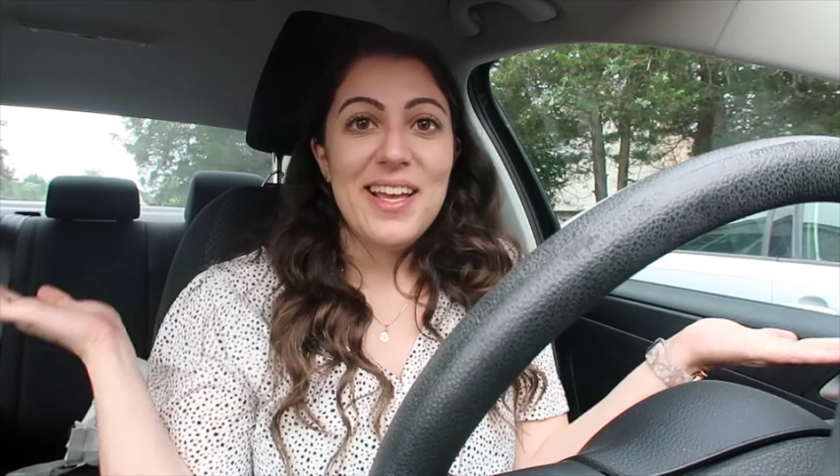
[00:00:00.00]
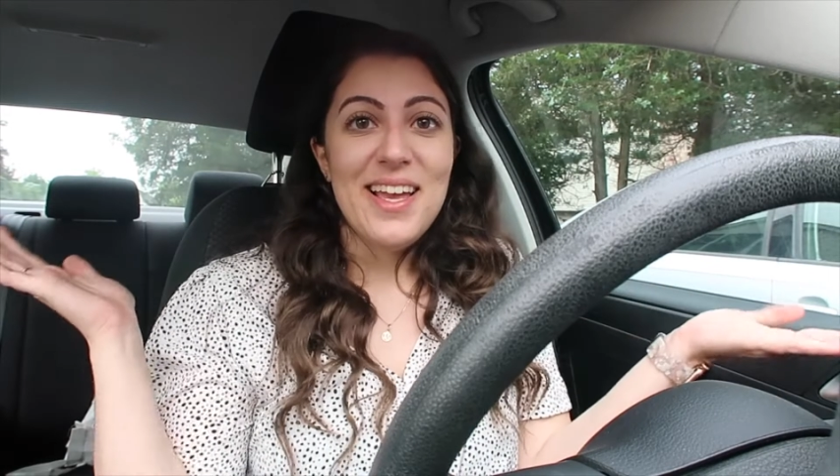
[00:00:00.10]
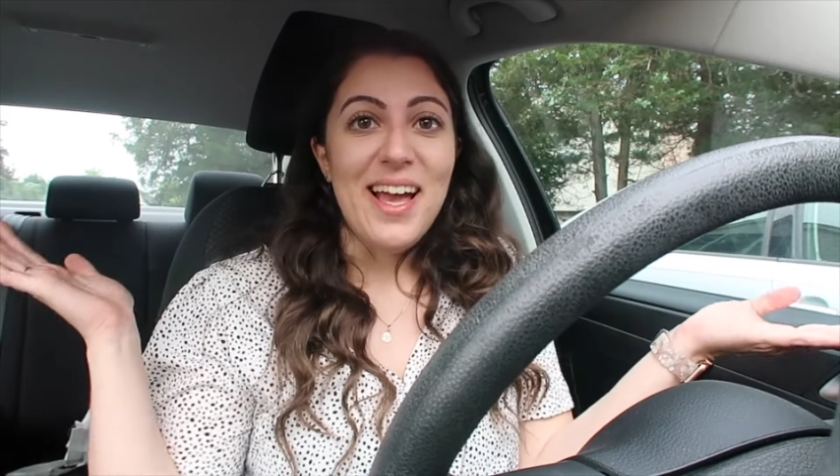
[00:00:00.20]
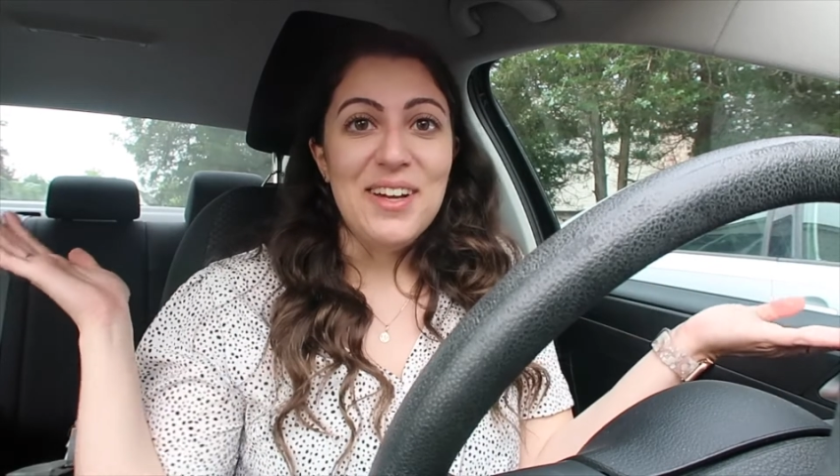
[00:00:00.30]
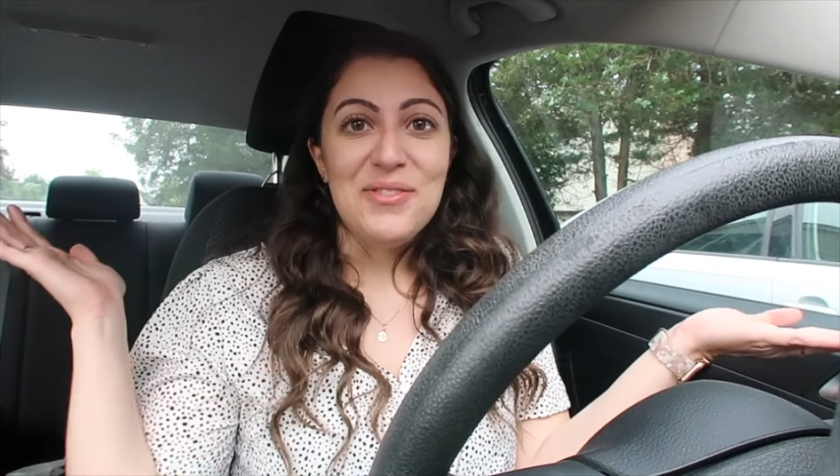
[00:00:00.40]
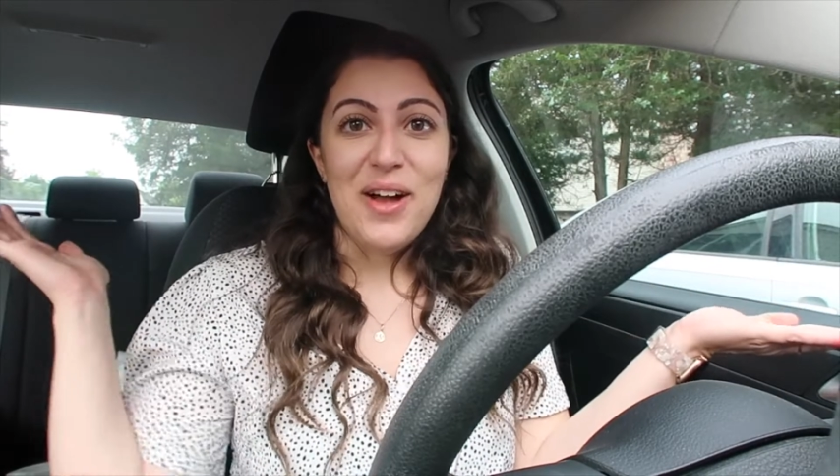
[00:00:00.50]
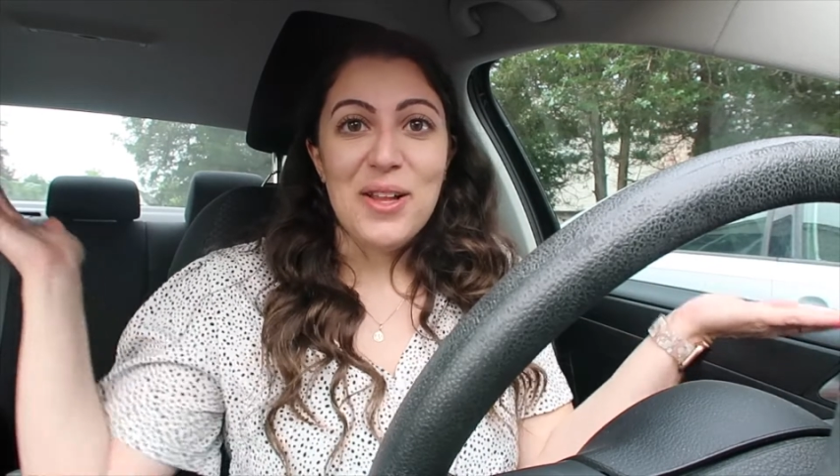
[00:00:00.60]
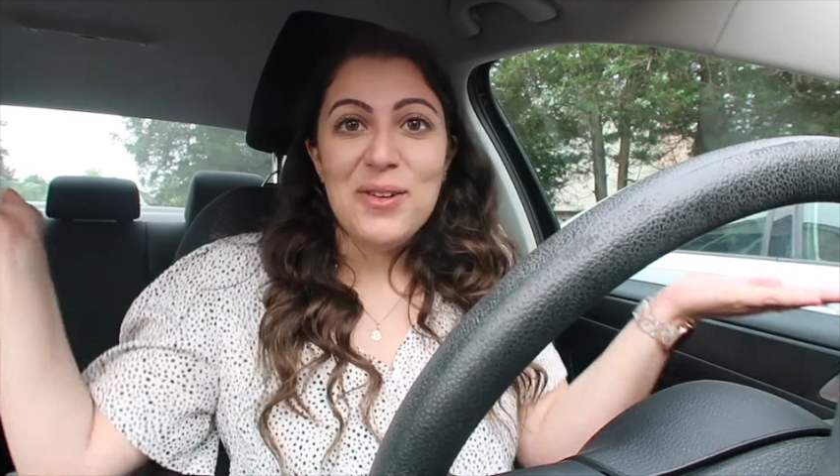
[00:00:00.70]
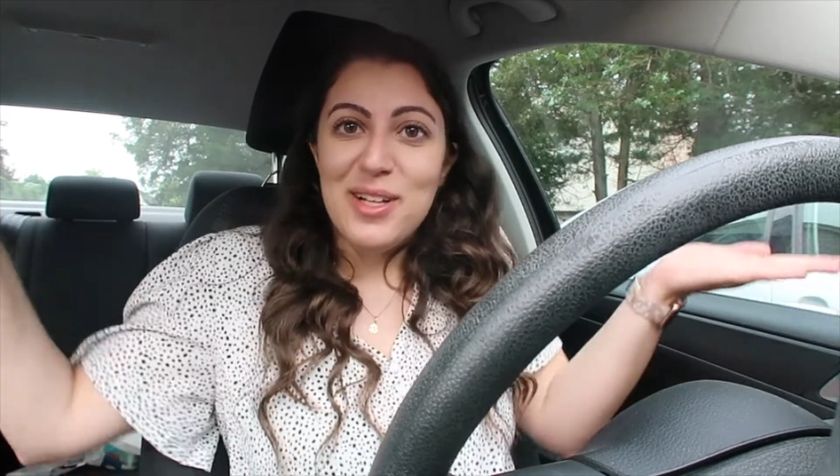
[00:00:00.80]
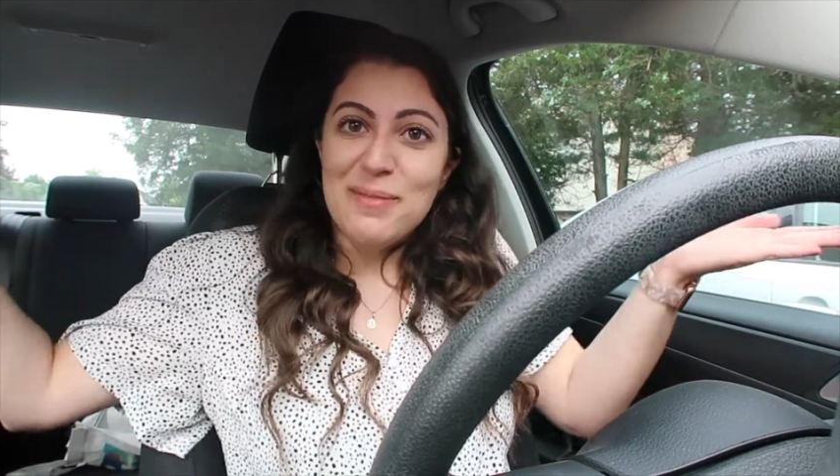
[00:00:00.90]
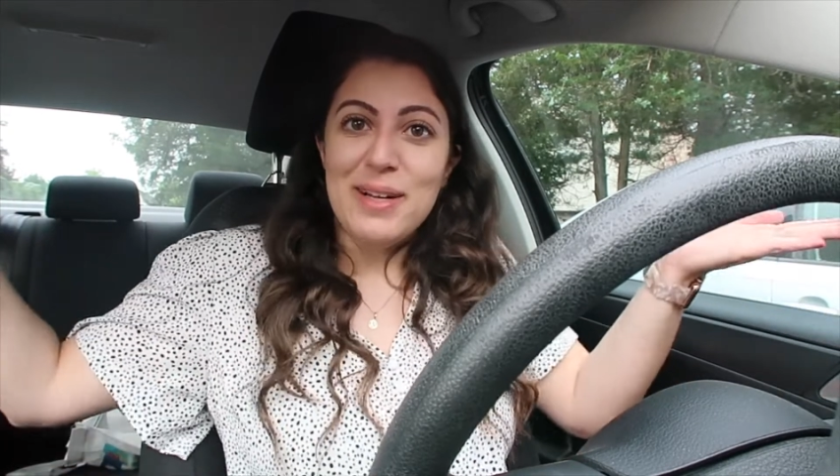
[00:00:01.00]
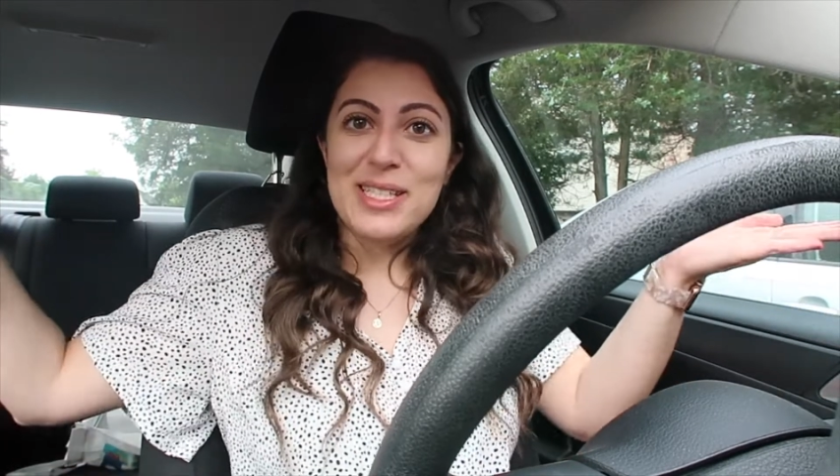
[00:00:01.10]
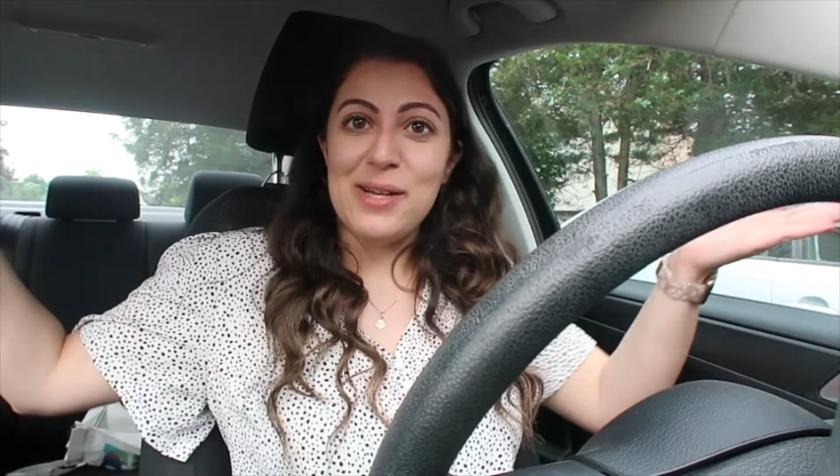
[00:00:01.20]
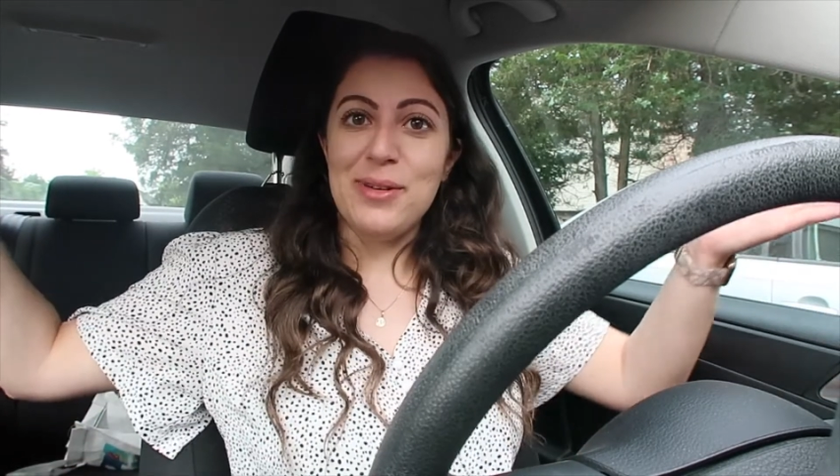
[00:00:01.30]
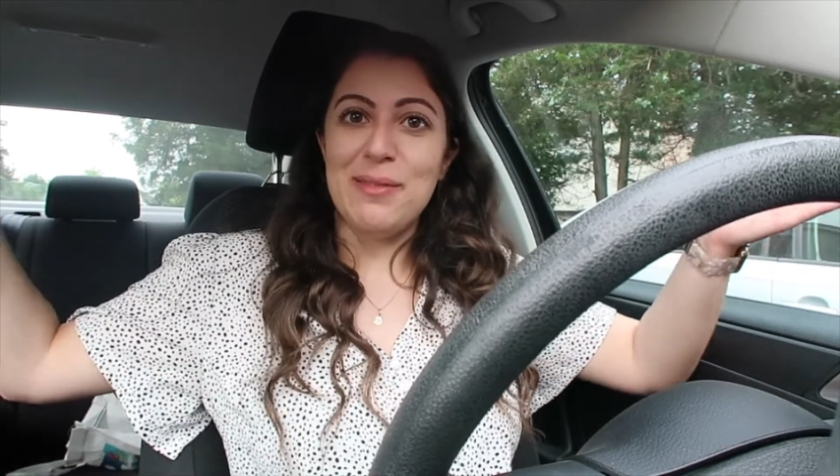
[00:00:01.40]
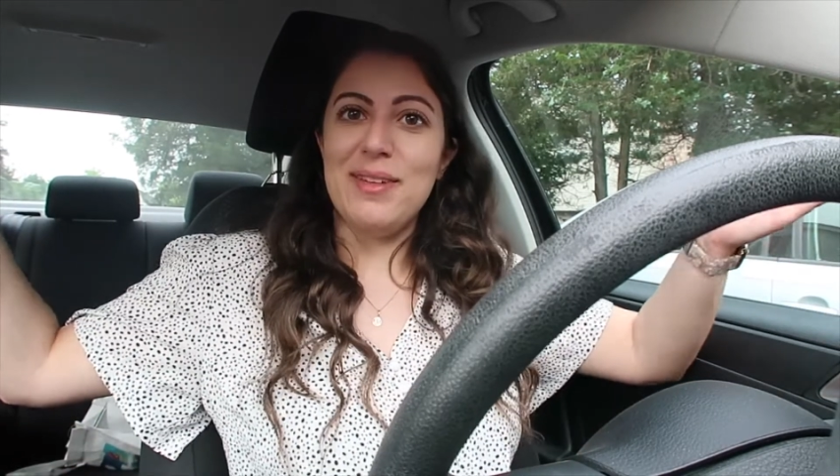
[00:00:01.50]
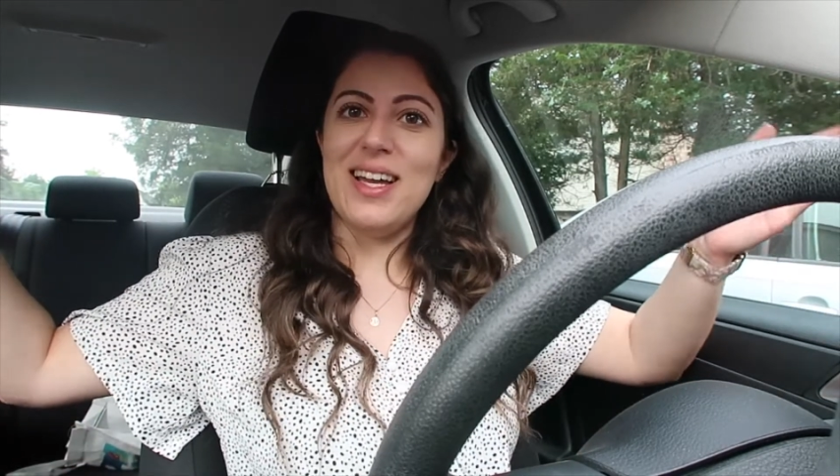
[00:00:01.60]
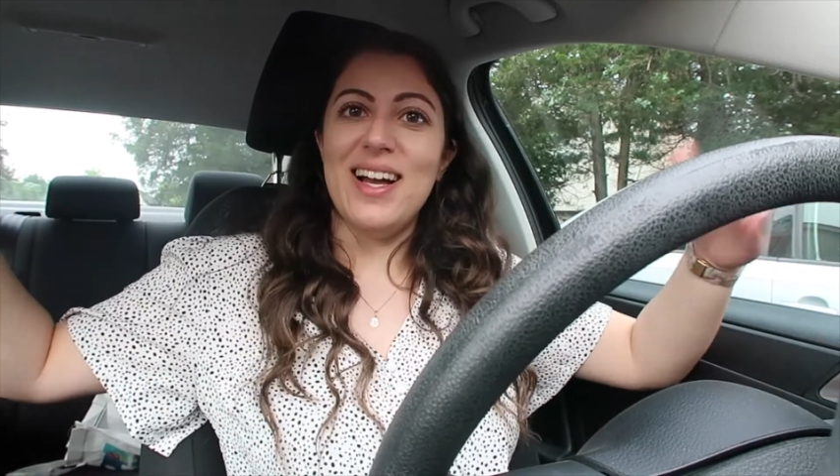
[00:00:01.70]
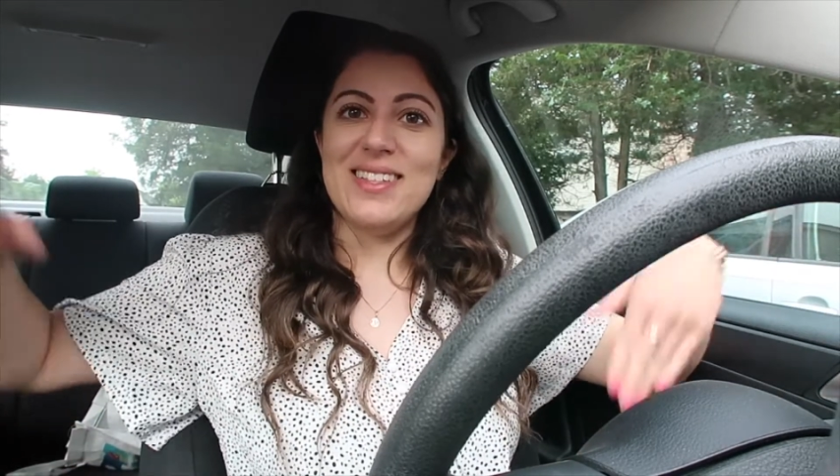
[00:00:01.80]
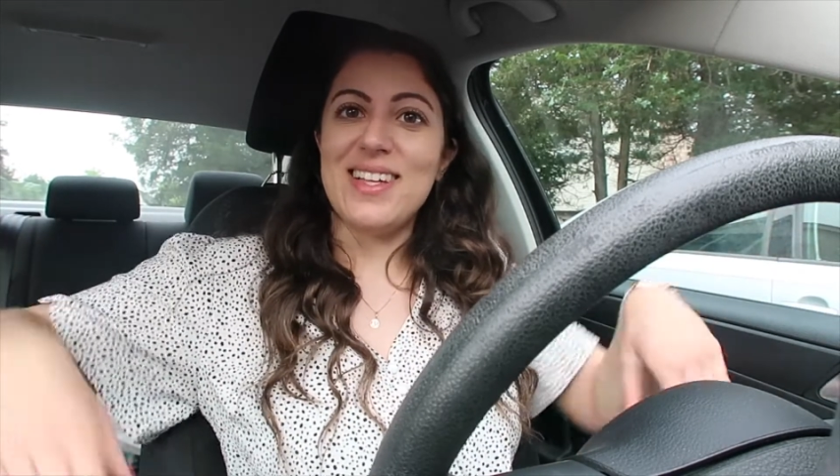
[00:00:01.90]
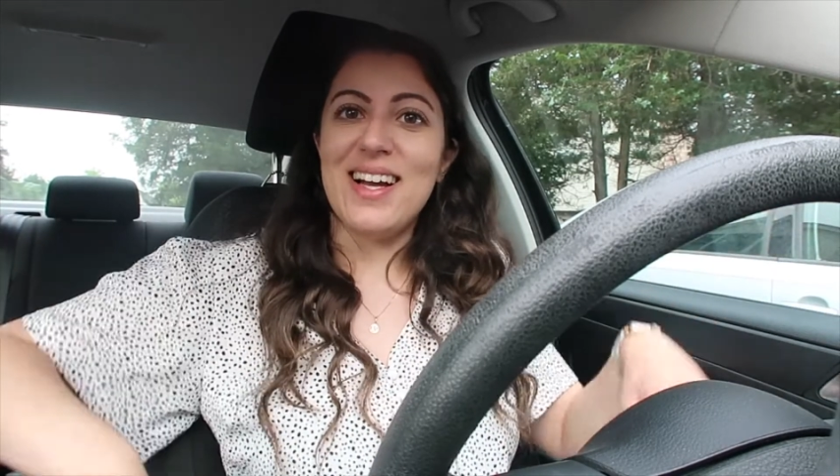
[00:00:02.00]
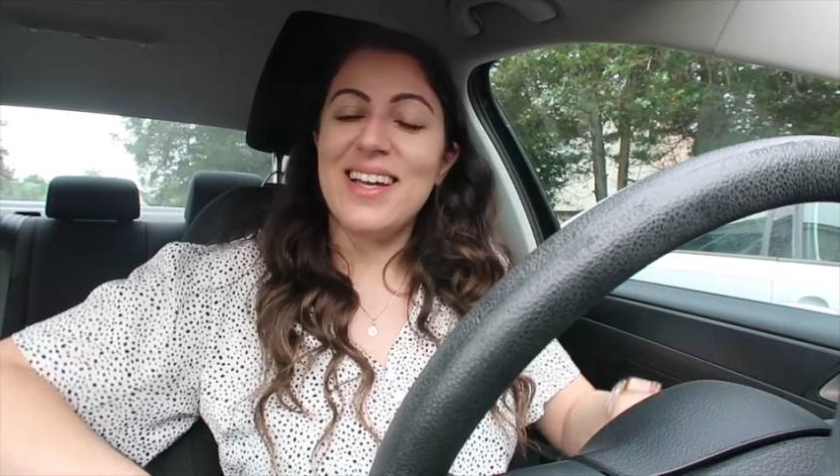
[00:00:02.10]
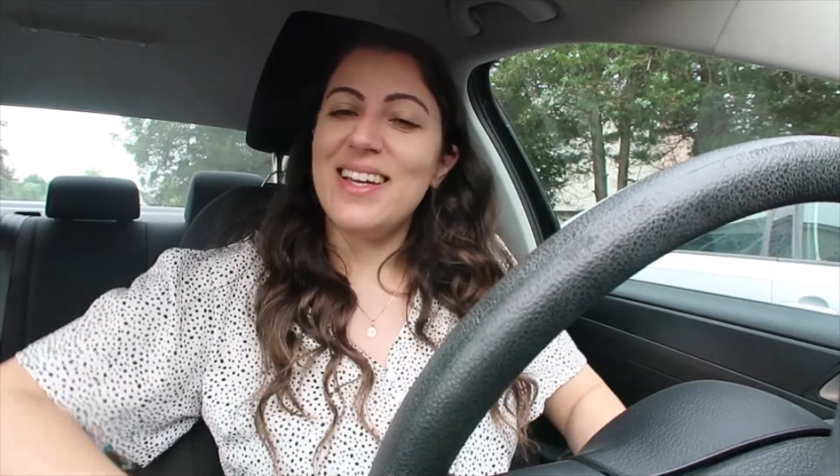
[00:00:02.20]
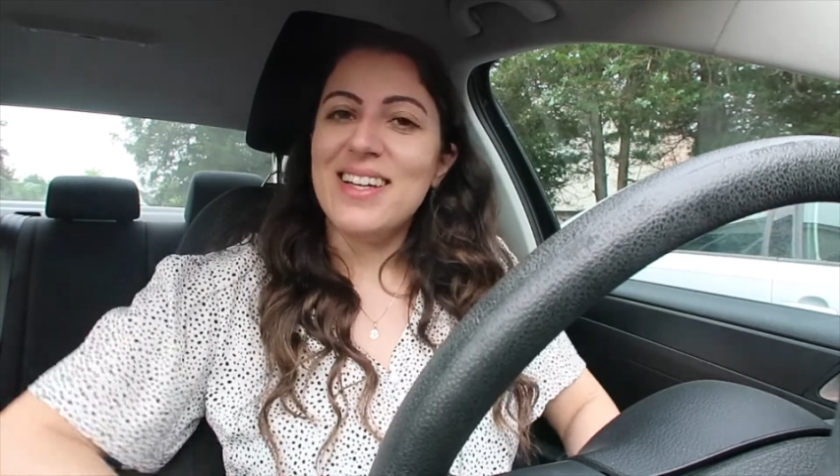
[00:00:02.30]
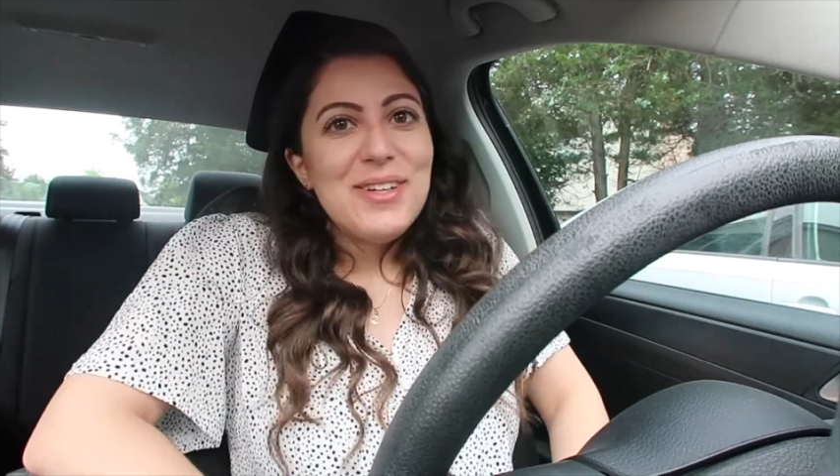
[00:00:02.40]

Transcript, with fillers: yeah, follow along my day with me as I